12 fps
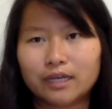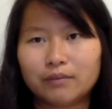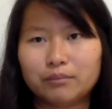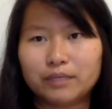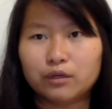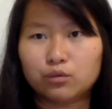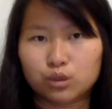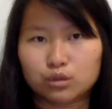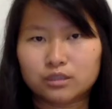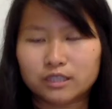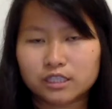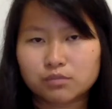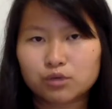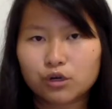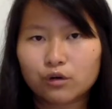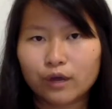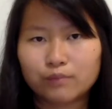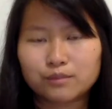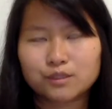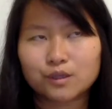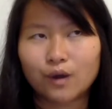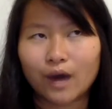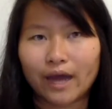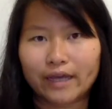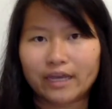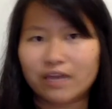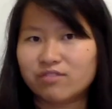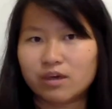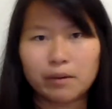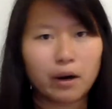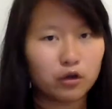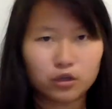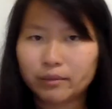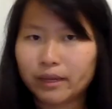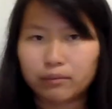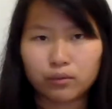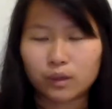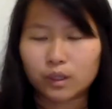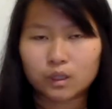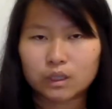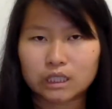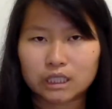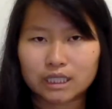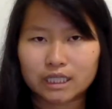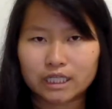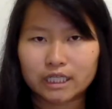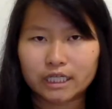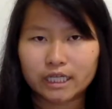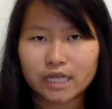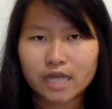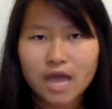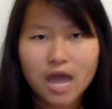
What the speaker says: be enrolled in this program. So I gave them all the paperwork they needed.